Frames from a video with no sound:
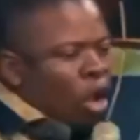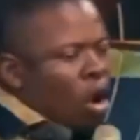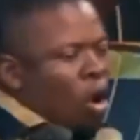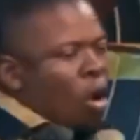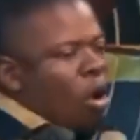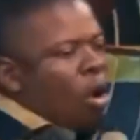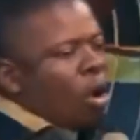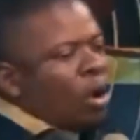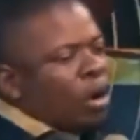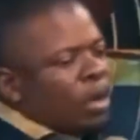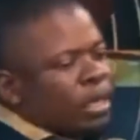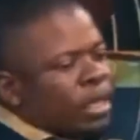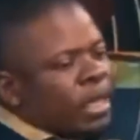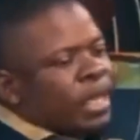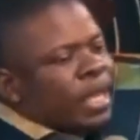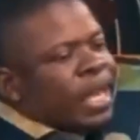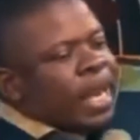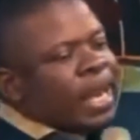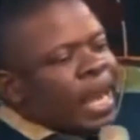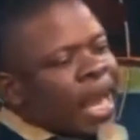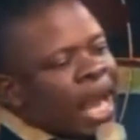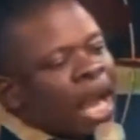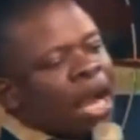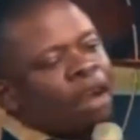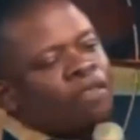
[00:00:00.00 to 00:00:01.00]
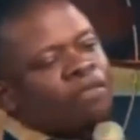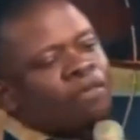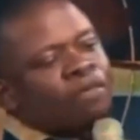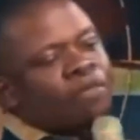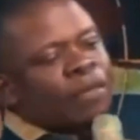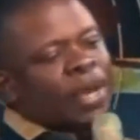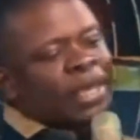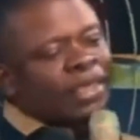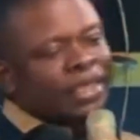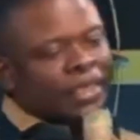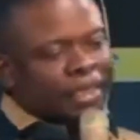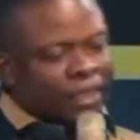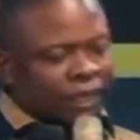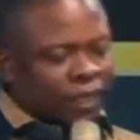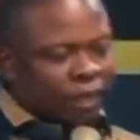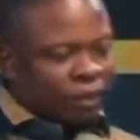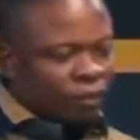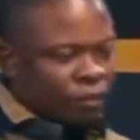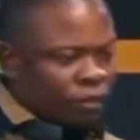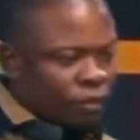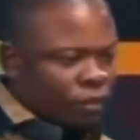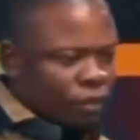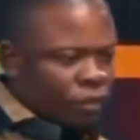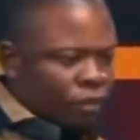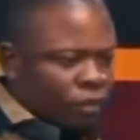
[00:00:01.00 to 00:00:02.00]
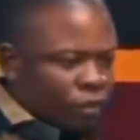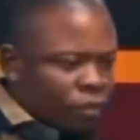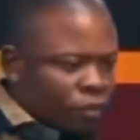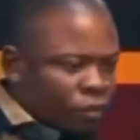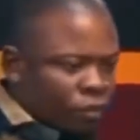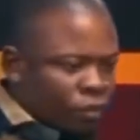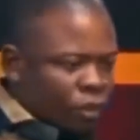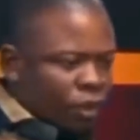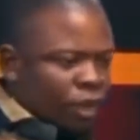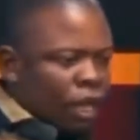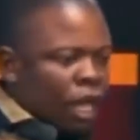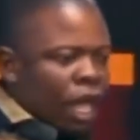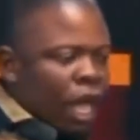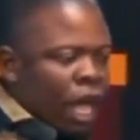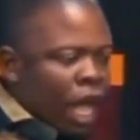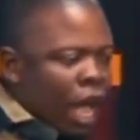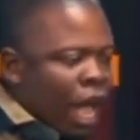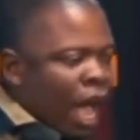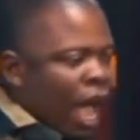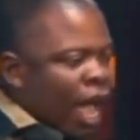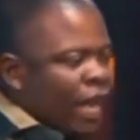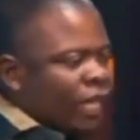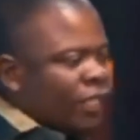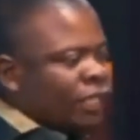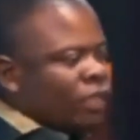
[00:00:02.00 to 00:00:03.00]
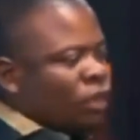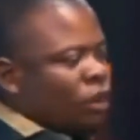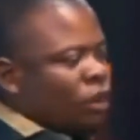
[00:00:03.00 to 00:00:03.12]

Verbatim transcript: God can have mercy I